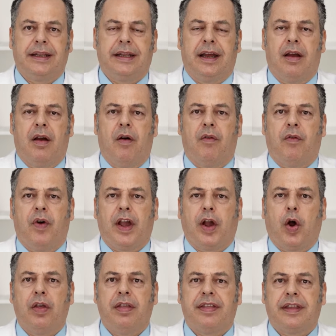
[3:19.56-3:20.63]
From
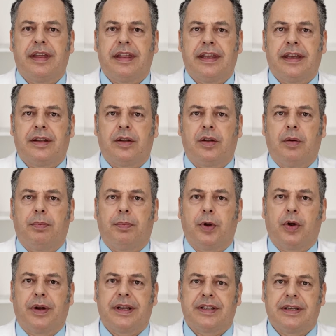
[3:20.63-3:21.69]
Braid's death in
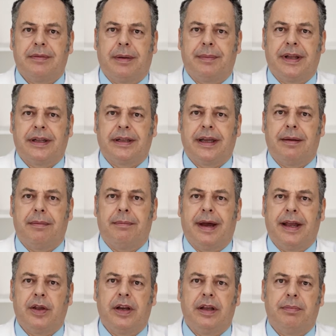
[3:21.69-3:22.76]
1860
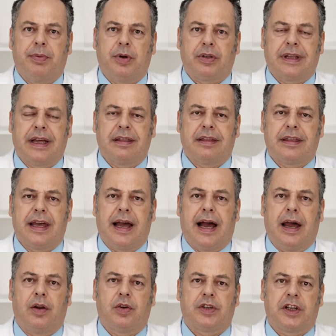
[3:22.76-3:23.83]
until
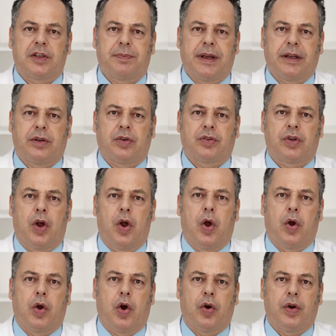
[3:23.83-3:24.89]
1880,
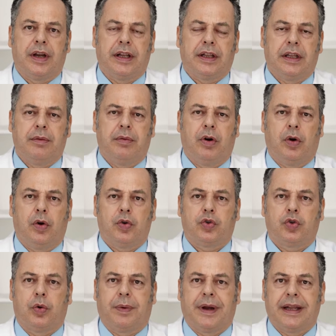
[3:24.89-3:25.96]
both magnetism
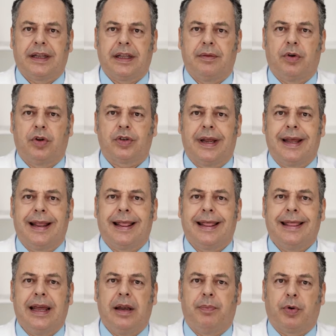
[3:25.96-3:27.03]
and hypnotism
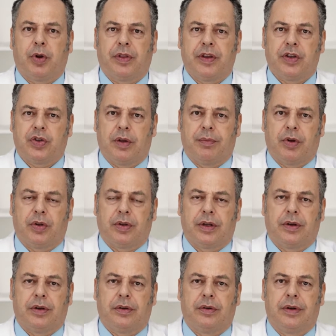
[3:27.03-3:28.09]
were
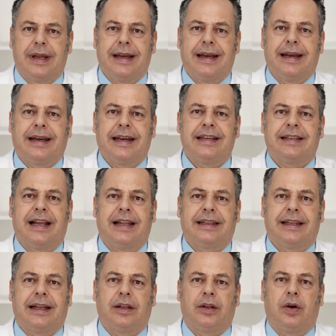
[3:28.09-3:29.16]
considerably
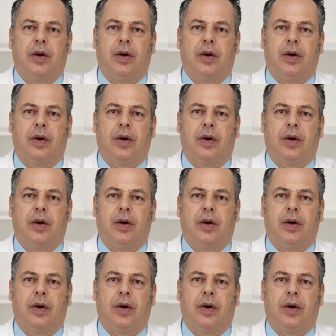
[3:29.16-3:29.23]
discredited.